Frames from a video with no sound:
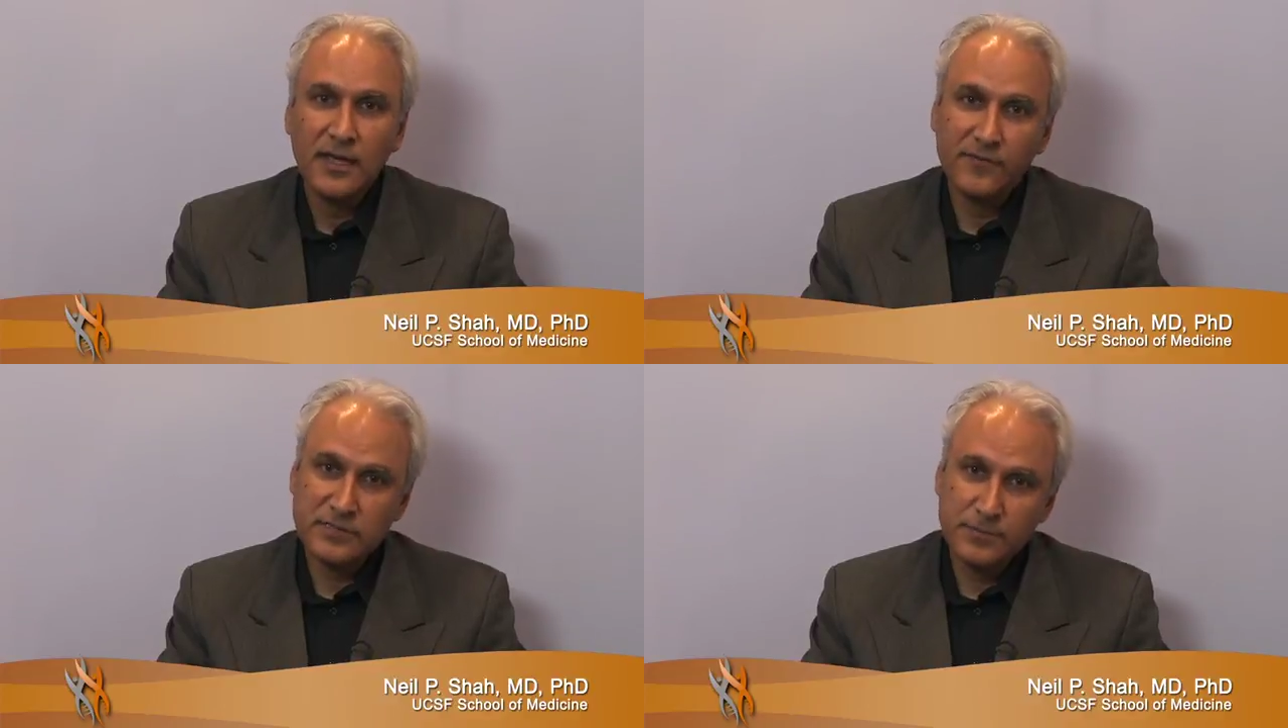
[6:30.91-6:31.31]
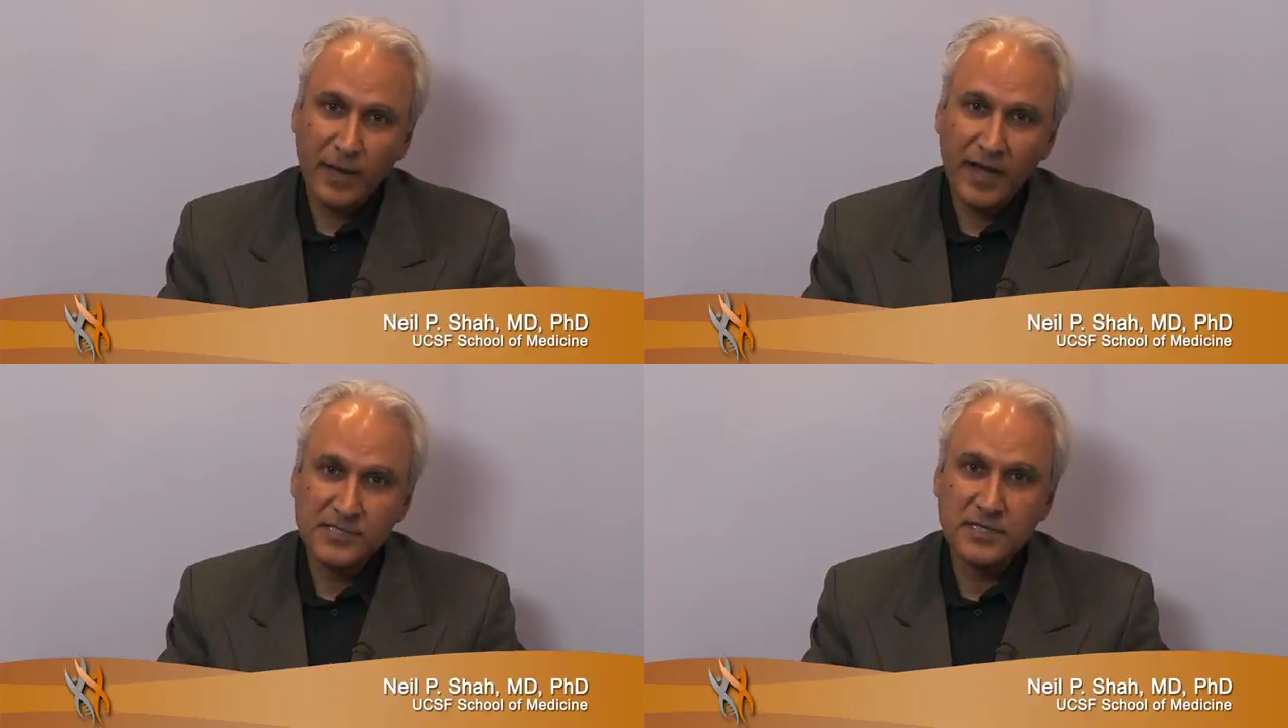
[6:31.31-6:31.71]
If it's
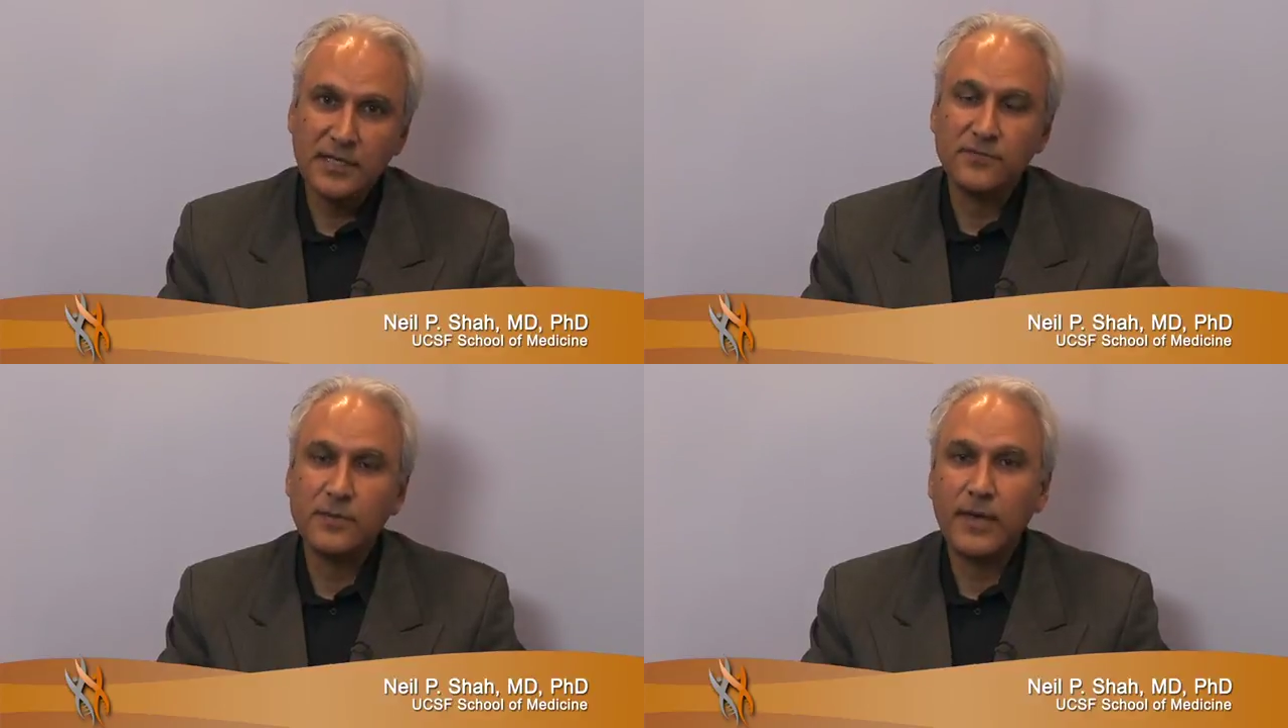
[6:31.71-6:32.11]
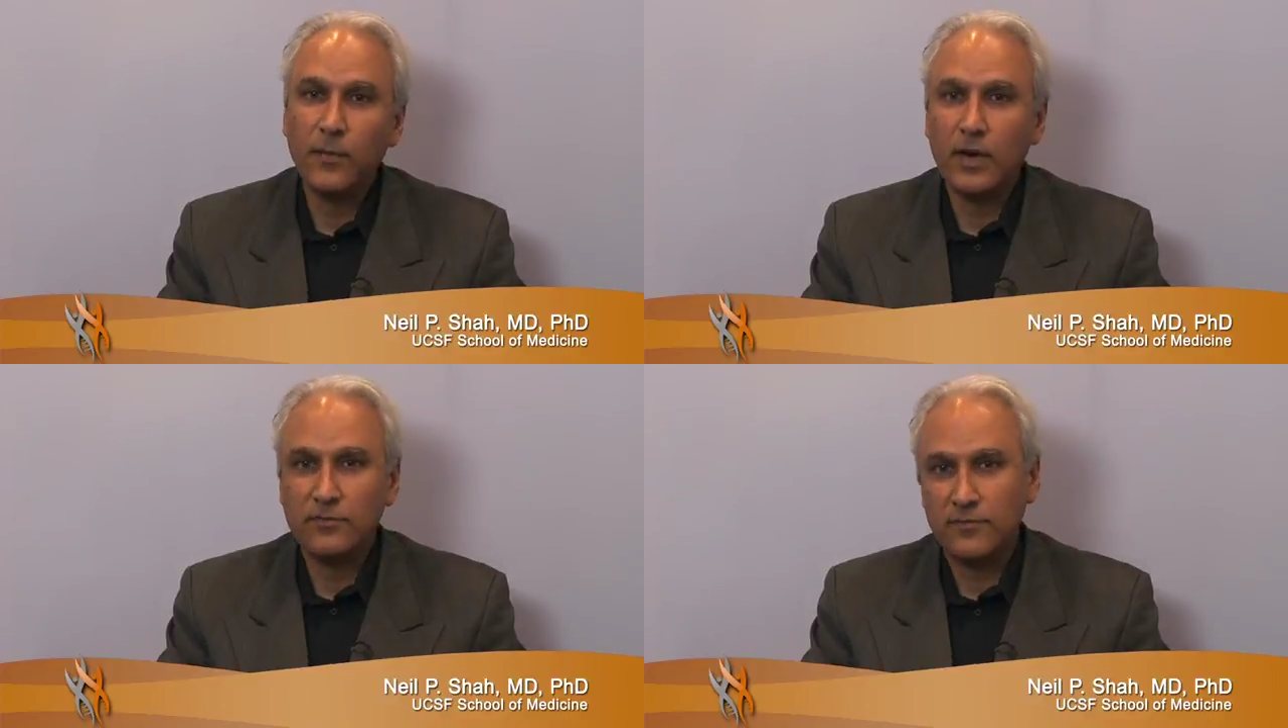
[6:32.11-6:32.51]
positive, you may
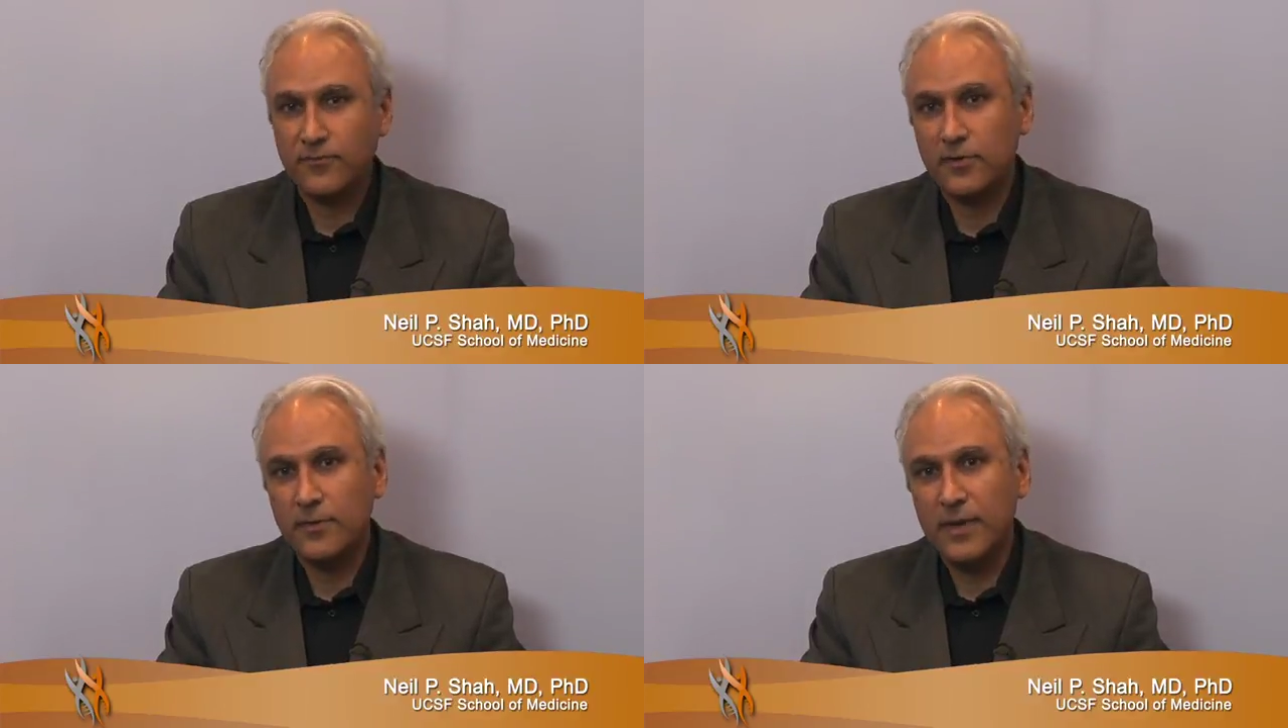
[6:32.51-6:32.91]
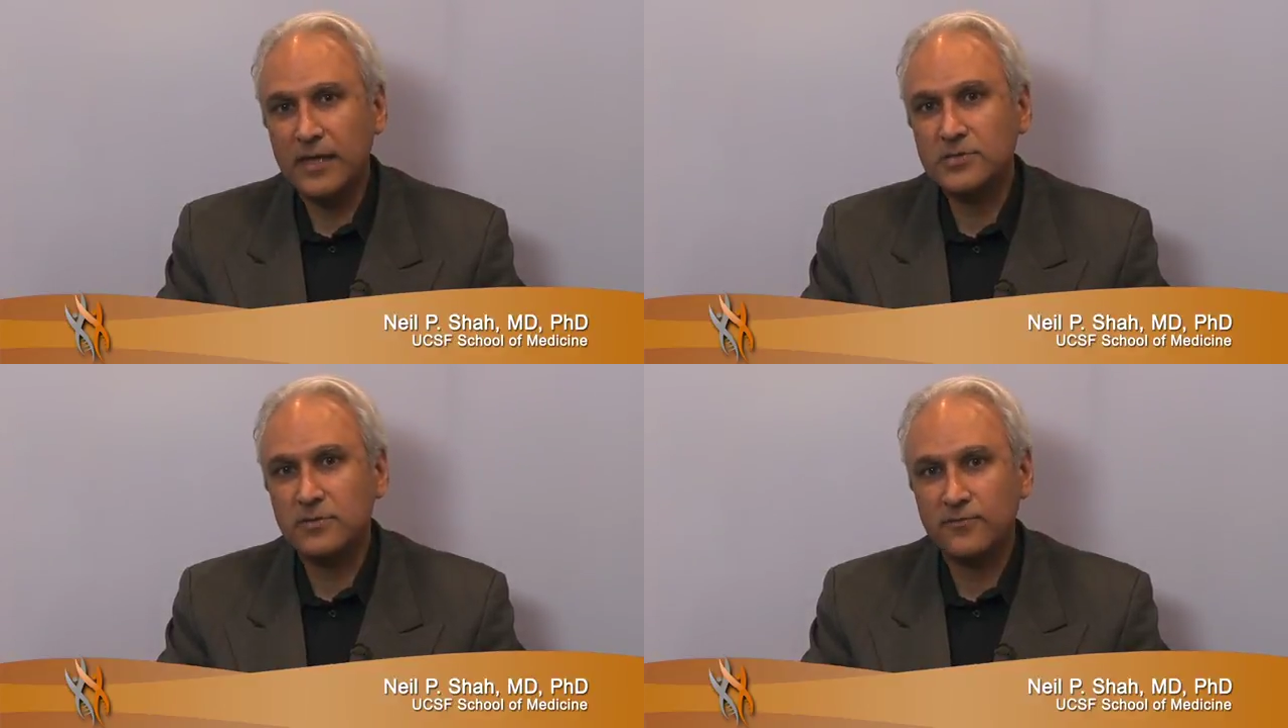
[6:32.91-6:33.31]
want to refer the
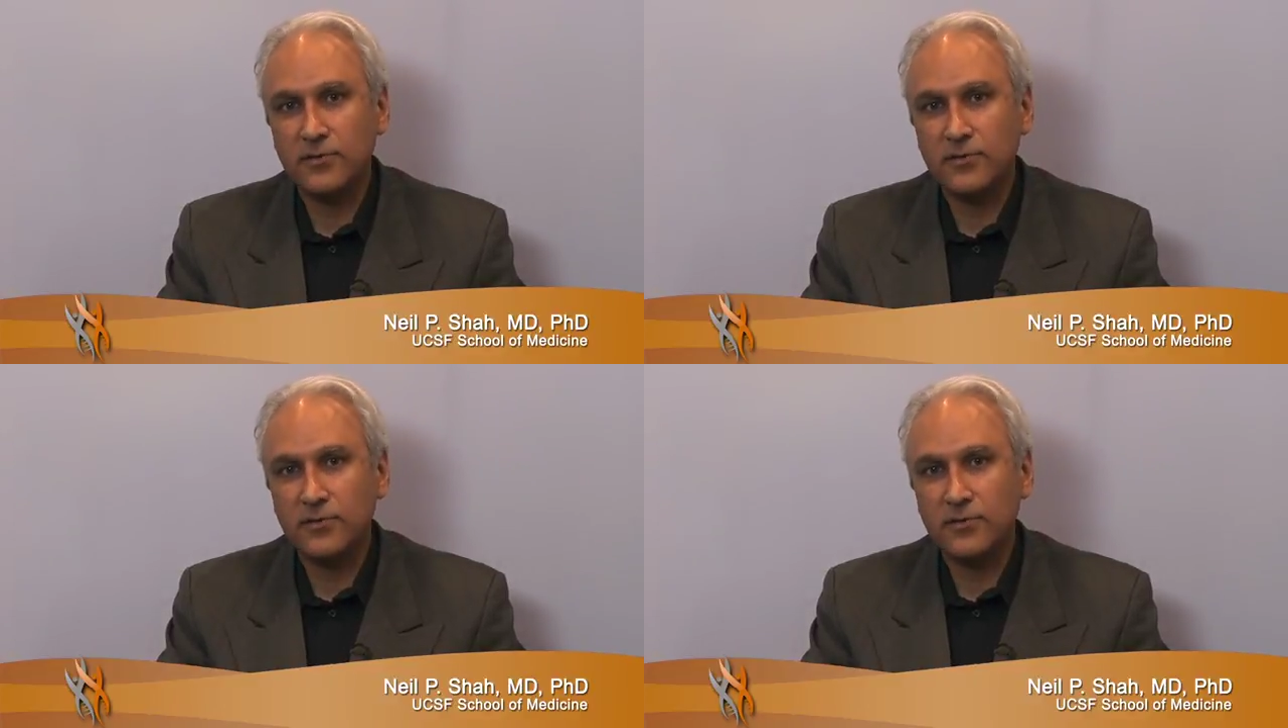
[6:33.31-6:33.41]
patient